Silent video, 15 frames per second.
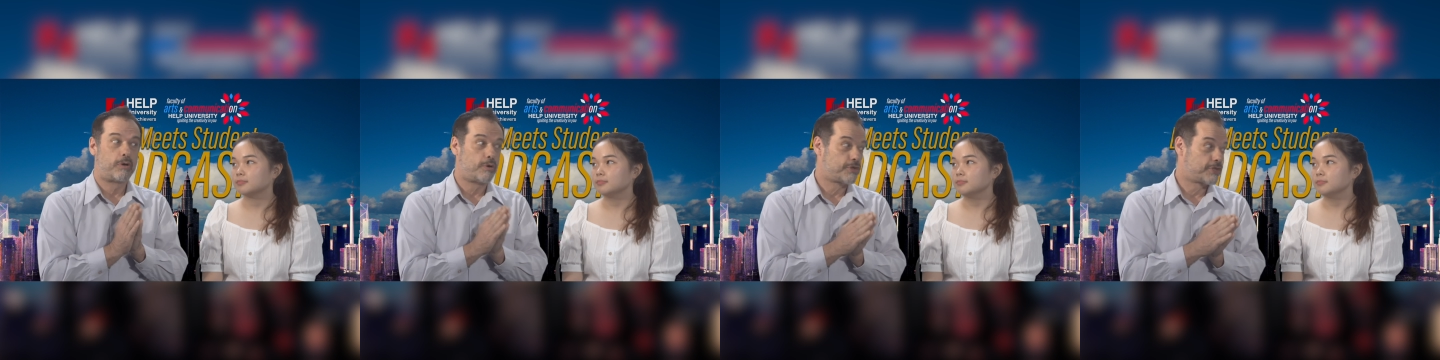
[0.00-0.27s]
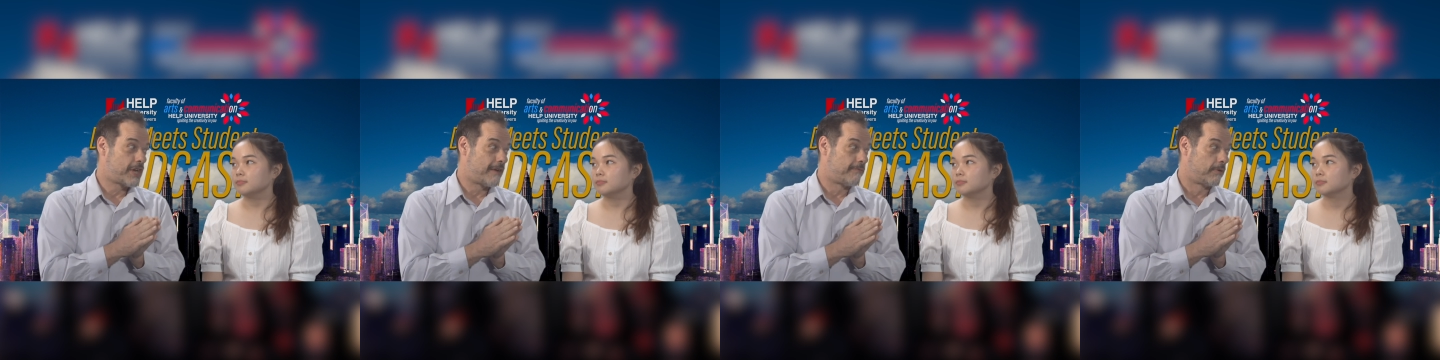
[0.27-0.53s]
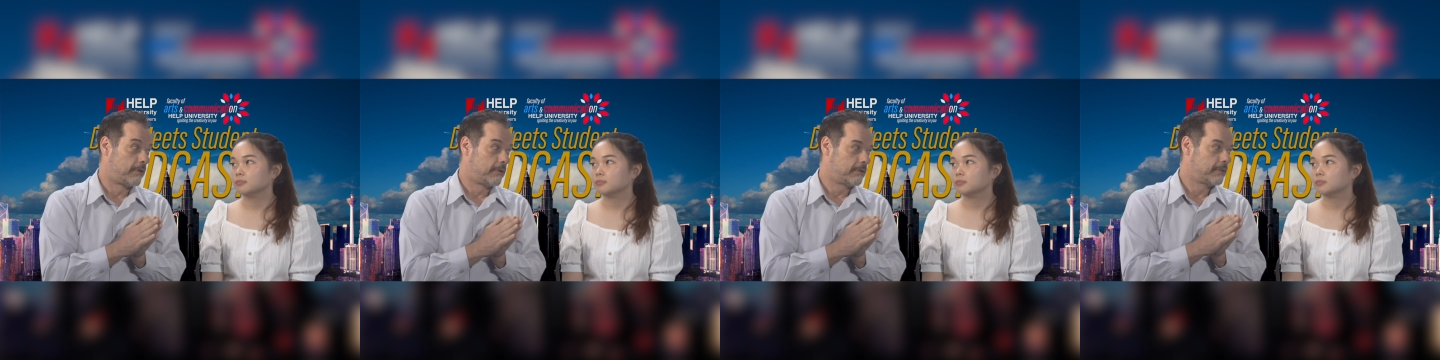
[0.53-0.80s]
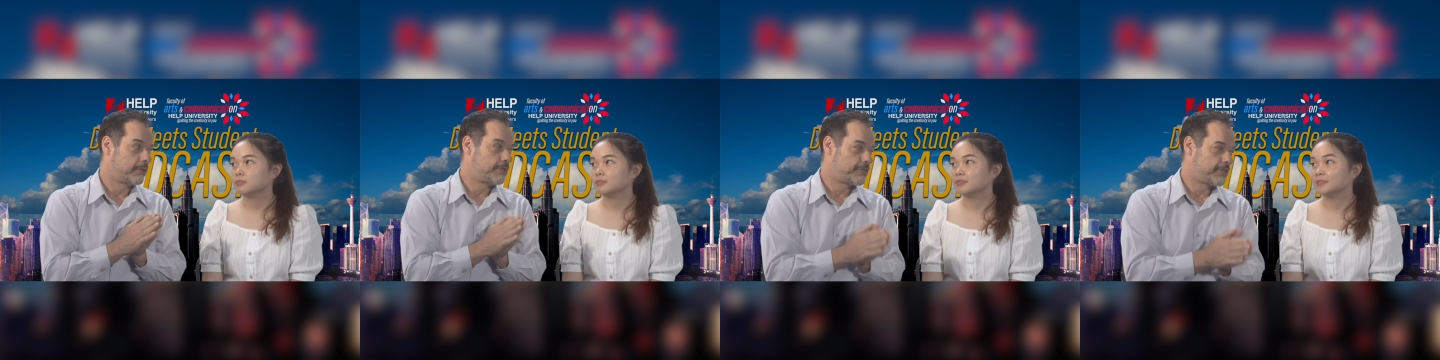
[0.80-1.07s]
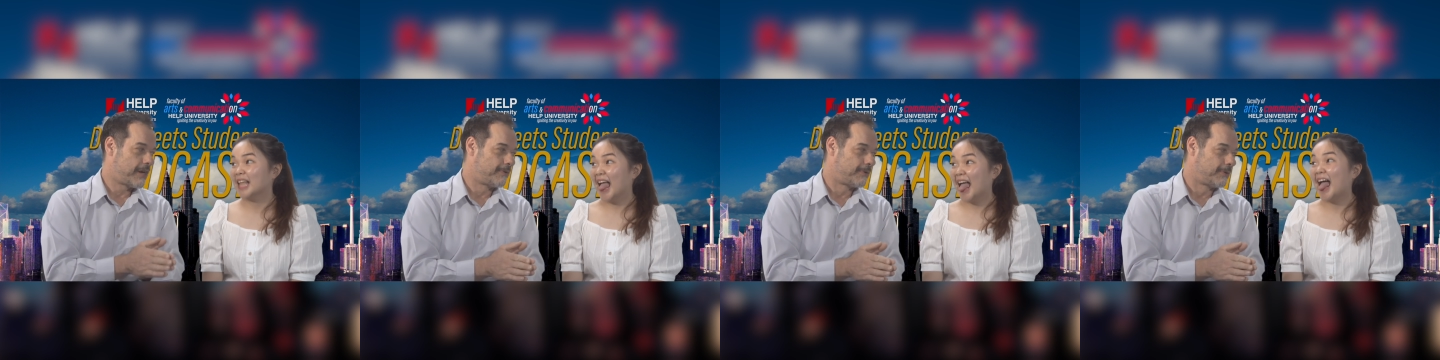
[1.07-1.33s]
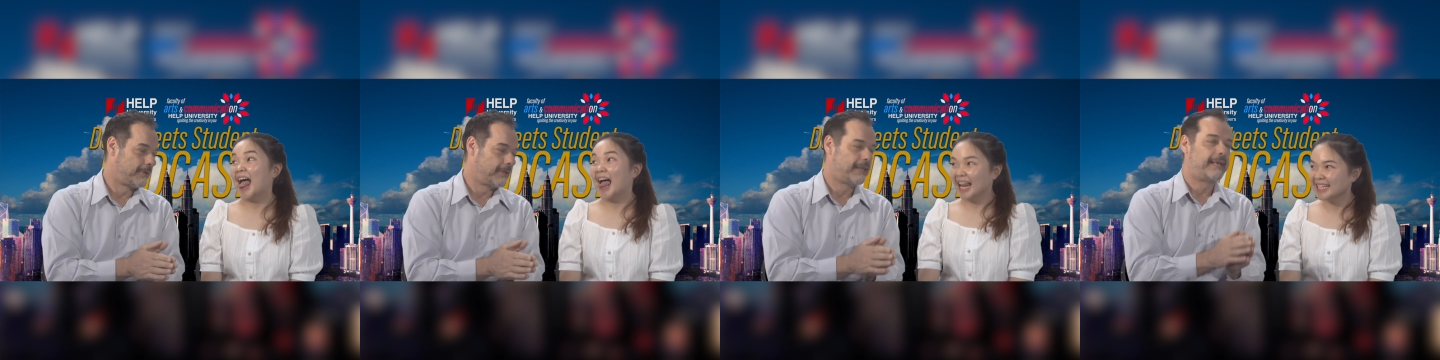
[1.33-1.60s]
Speaker 1: not Cheryl,
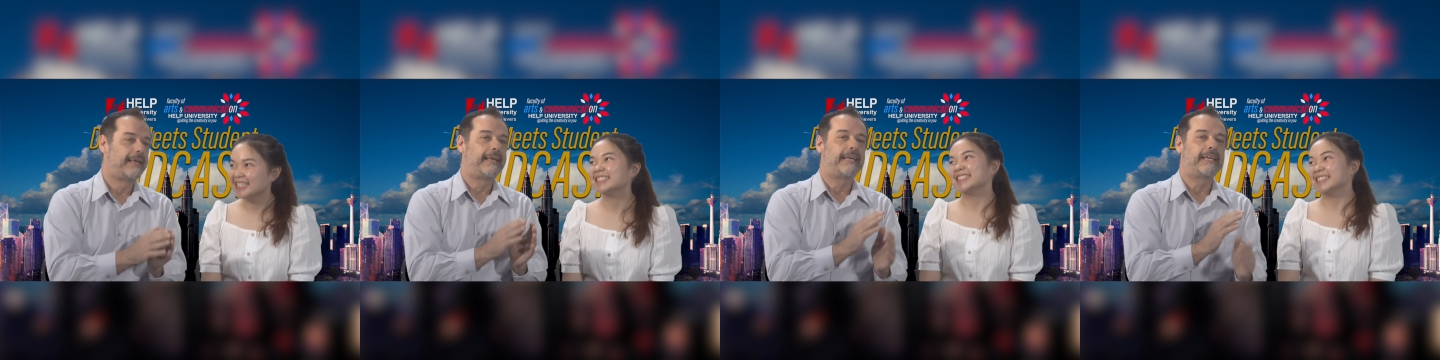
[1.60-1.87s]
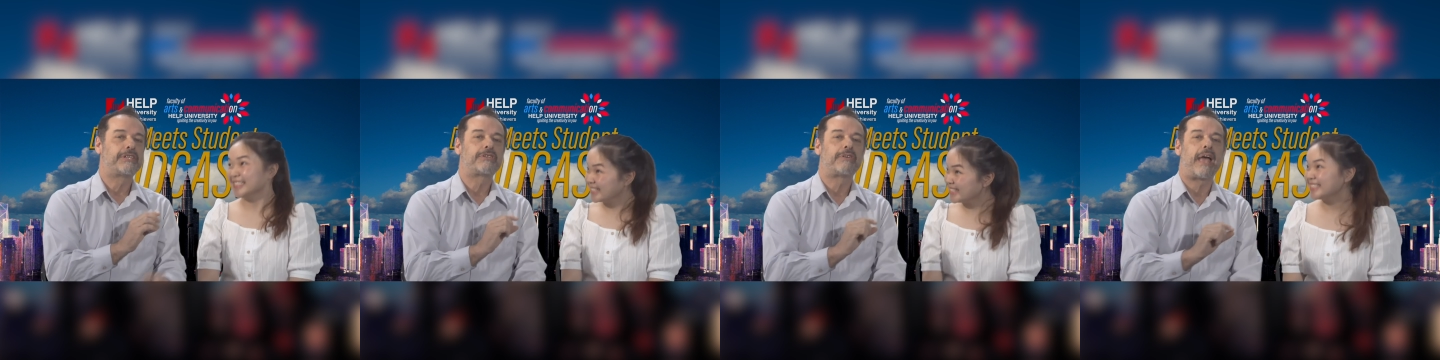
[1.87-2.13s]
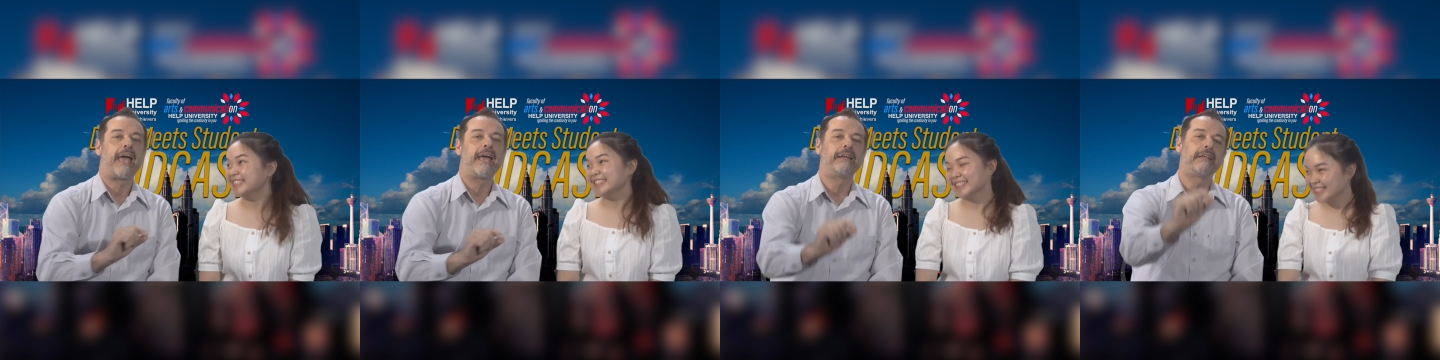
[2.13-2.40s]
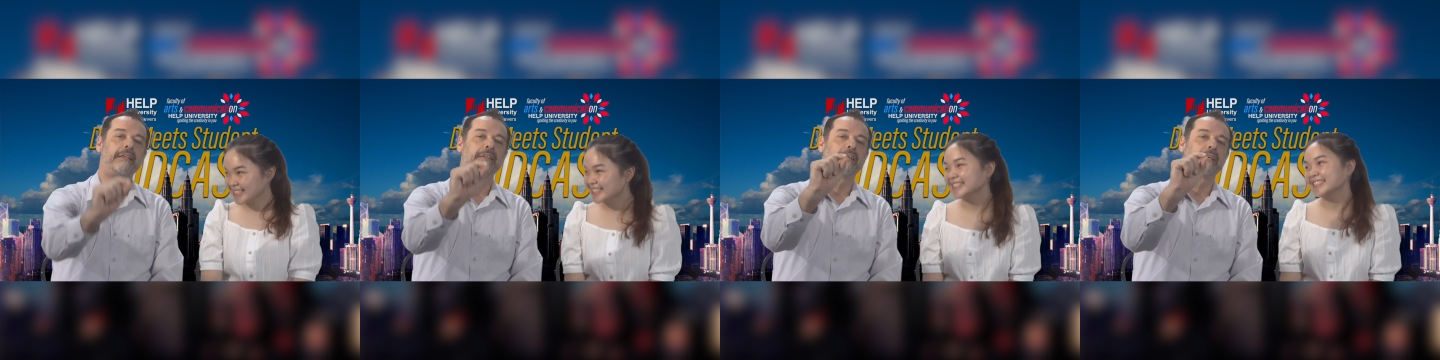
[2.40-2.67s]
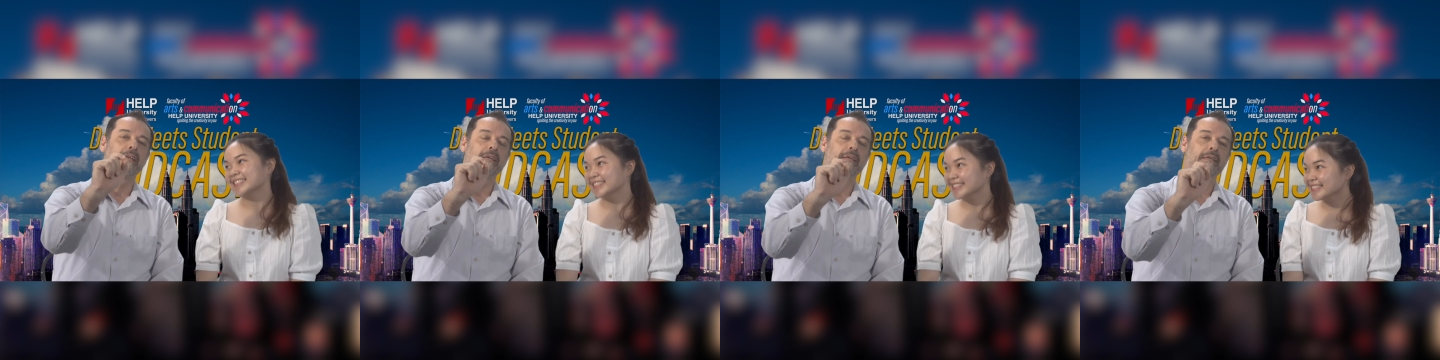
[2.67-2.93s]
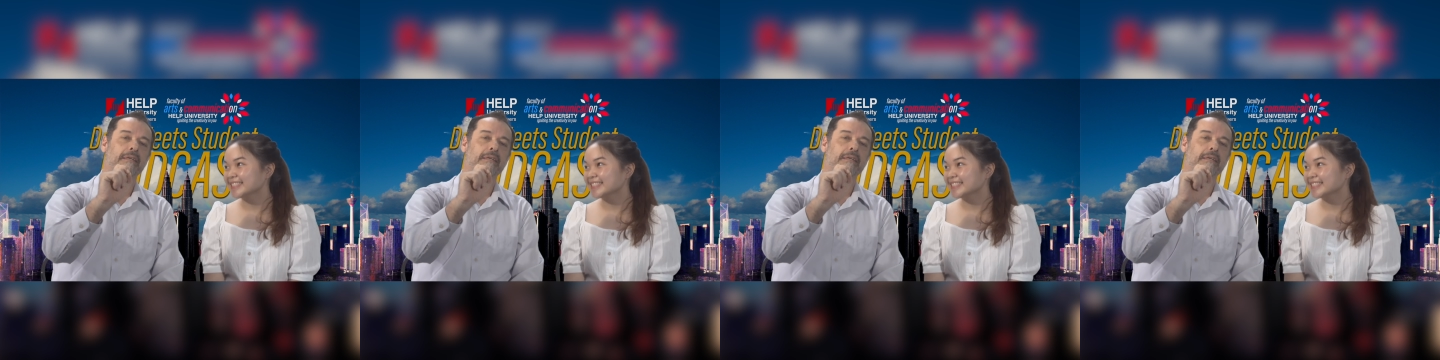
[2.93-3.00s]
Cheryl, is there anything